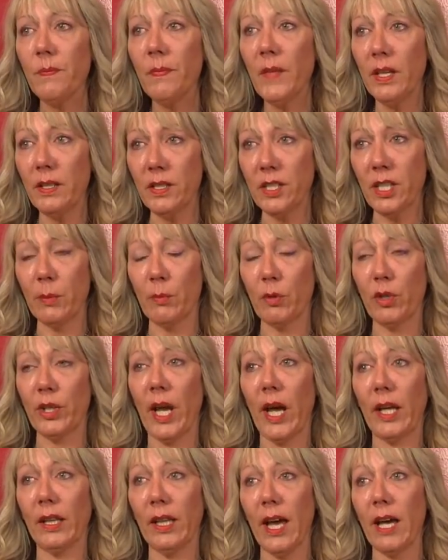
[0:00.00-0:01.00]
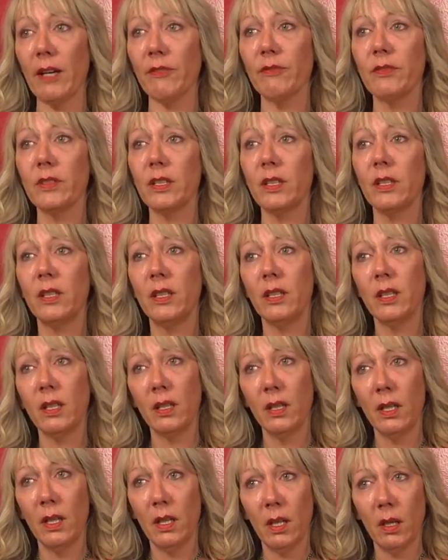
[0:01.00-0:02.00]
And Timber and I left.
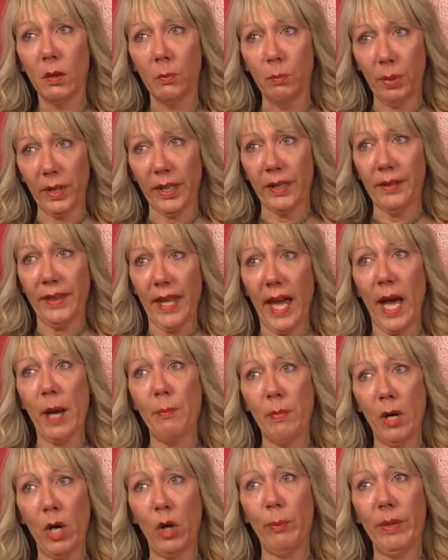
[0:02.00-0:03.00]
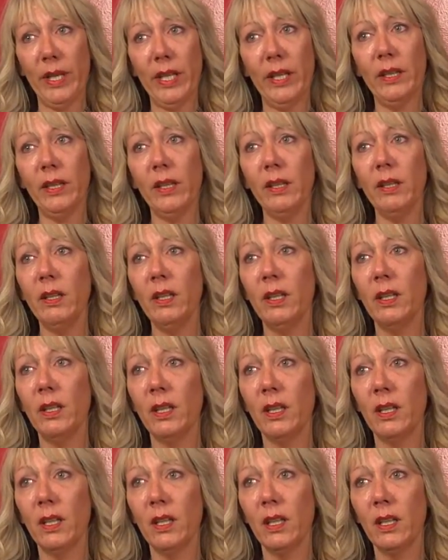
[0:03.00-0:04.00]
But at that moment,
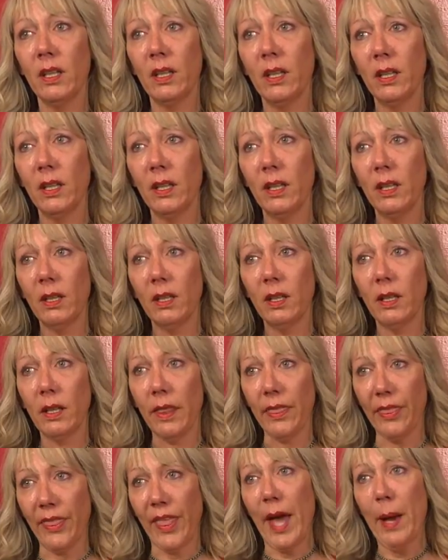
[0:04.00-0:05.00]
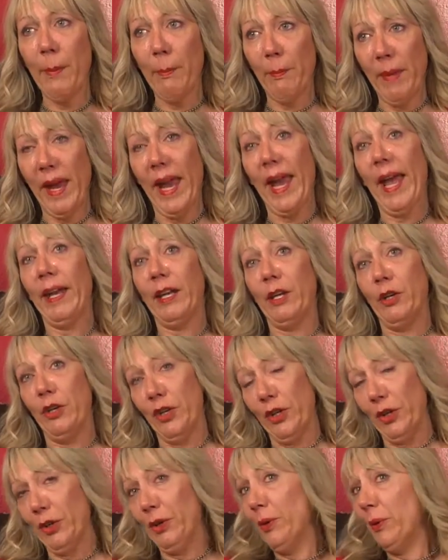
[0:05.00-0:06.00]
that
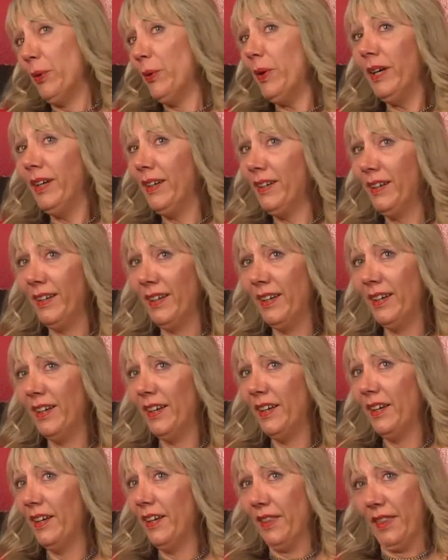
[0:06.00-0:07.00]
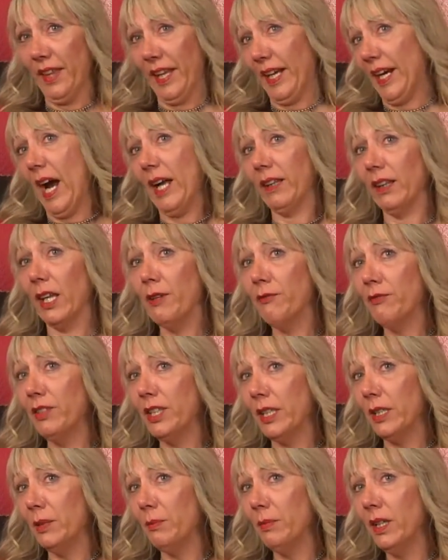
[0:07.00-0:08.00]
man knew that I loved
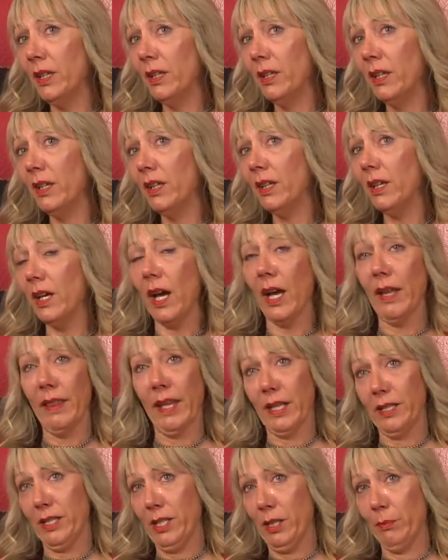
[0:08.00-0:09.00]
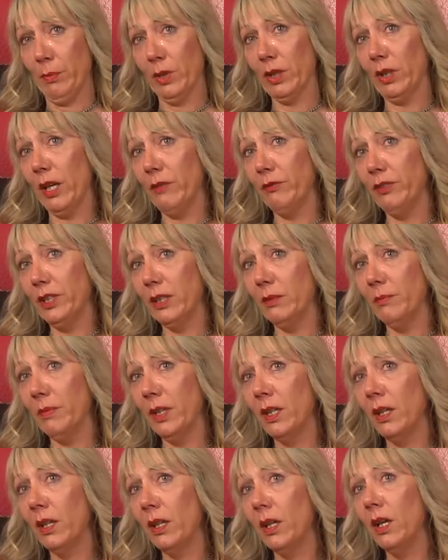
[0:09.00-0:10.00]
him, and that Timber loved him,
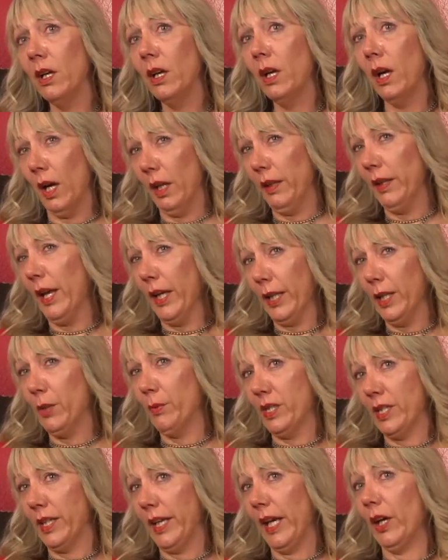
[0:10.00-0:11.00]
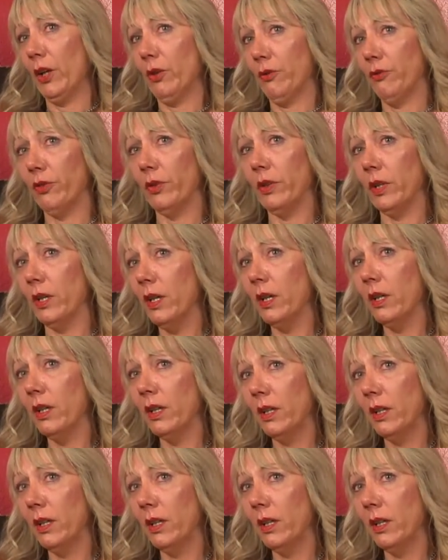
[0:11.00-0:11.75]
and that he was cared for.